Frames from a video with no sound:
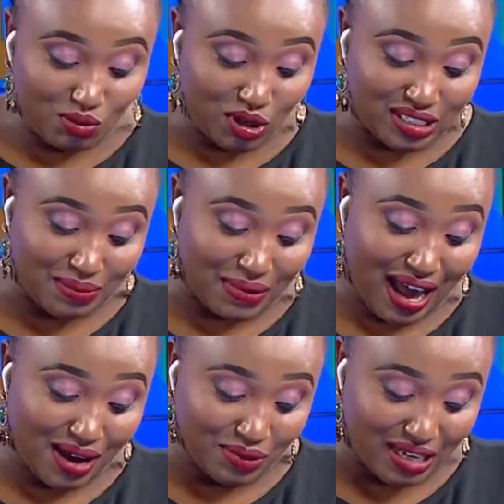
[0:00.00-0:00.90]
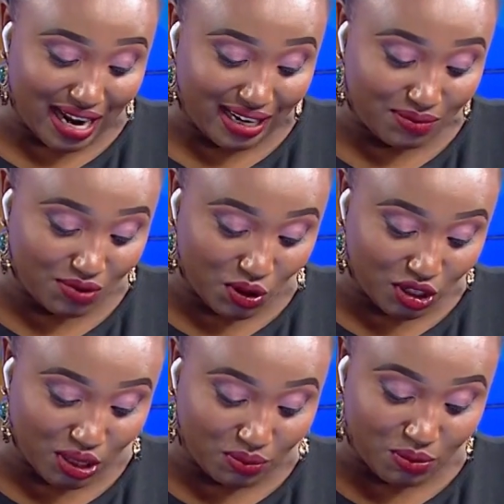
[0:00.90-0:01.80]
mtu anasema, hi Mwikali, I'm Viona
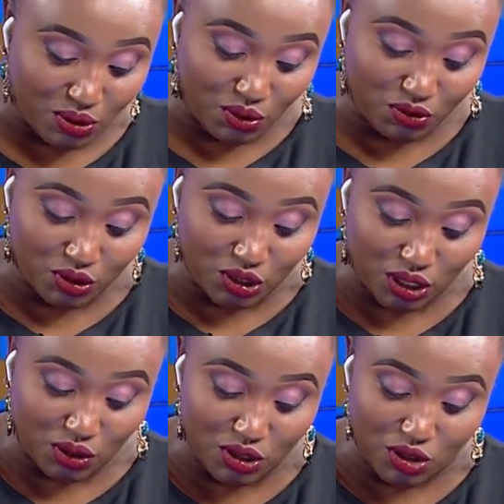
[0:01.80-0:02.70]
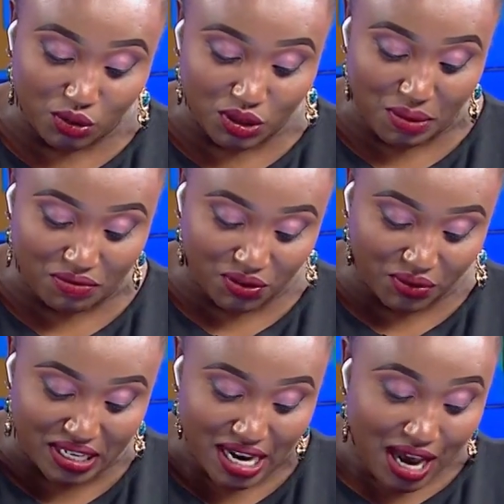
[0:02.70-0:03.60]
Chep from Kikuyu Full Circle. He's always my
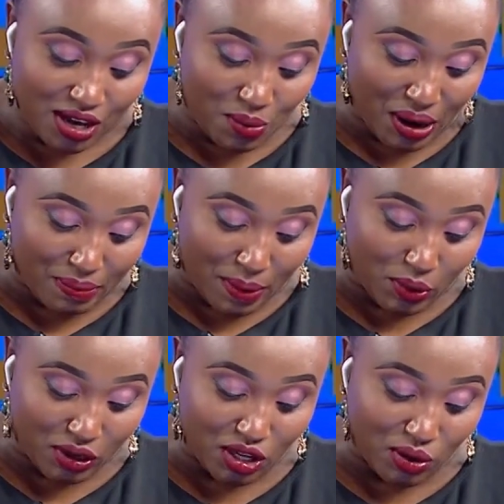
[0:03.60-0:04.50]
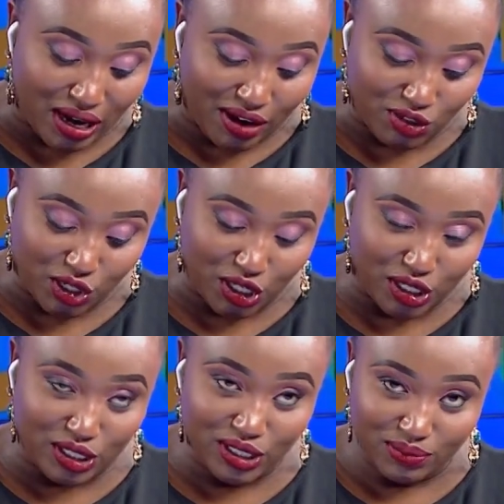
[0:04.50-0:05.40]
favorite. You make my morning, you're a laughter
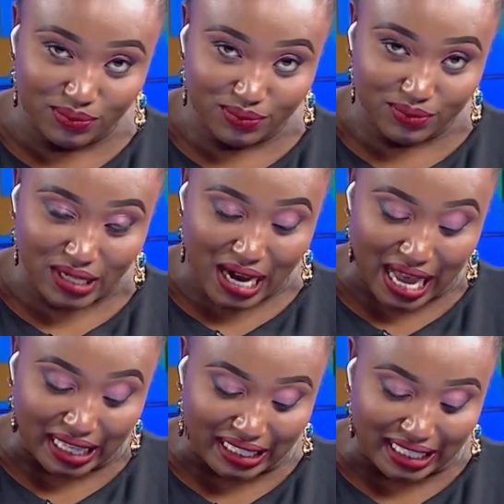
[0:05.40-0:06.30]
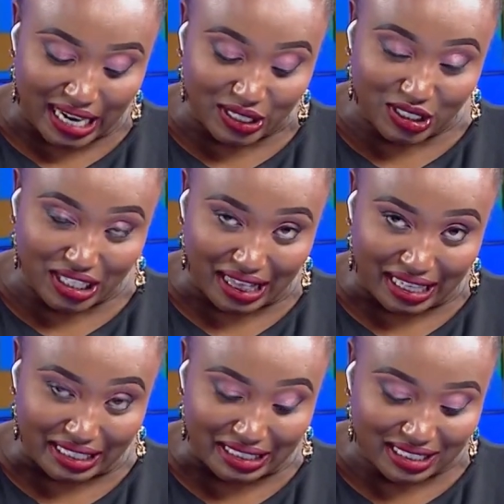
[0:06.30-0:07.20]
girl. I like the energy.
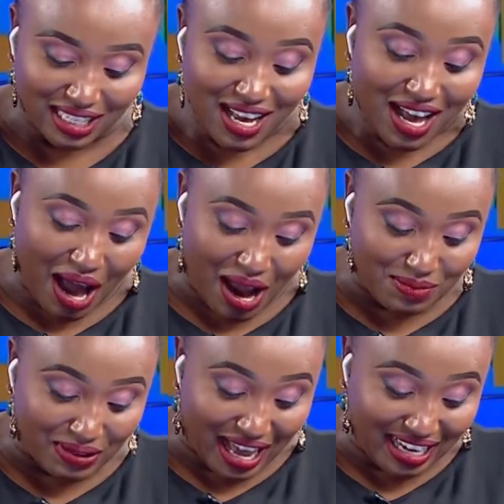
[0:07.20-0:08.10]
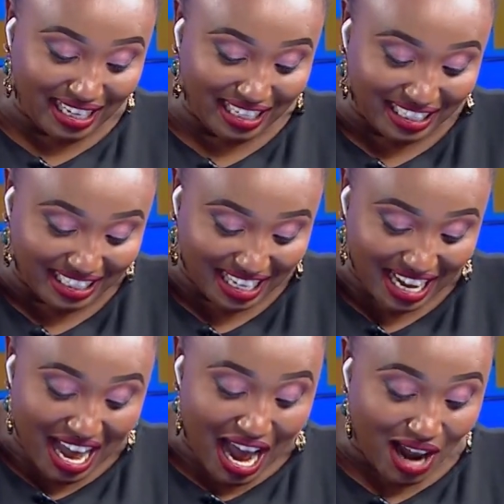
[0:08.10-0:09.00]
Thanks. I am learning
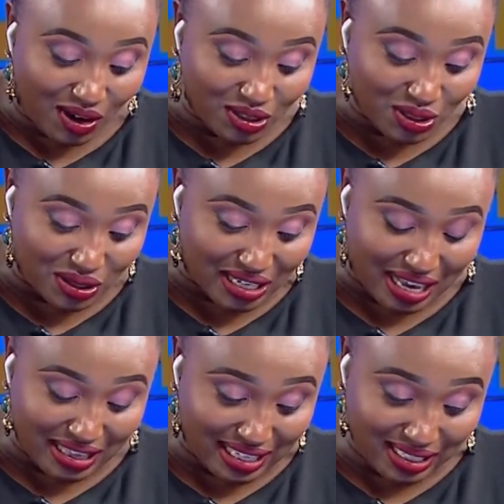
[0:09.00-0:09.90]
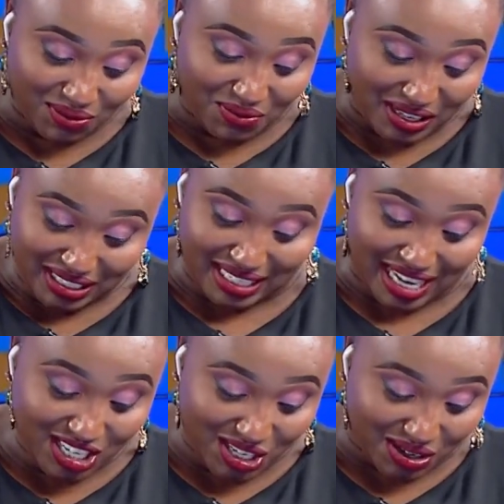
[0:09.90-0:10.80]
a lot today. This first
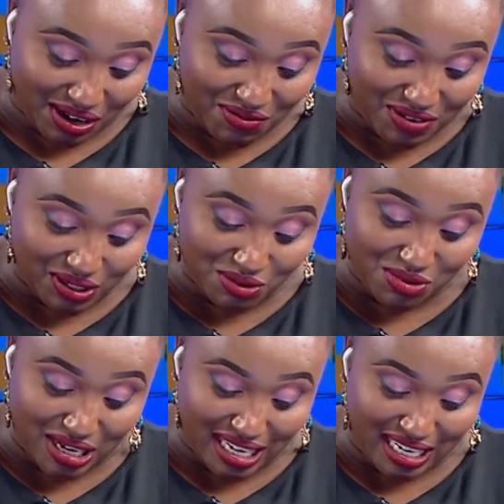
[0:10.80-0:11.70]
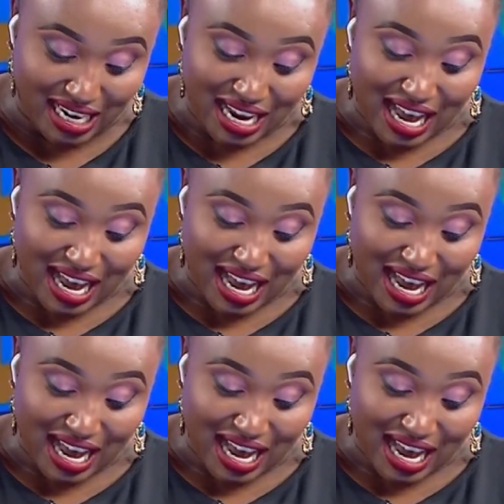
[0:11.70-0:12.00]
session, I really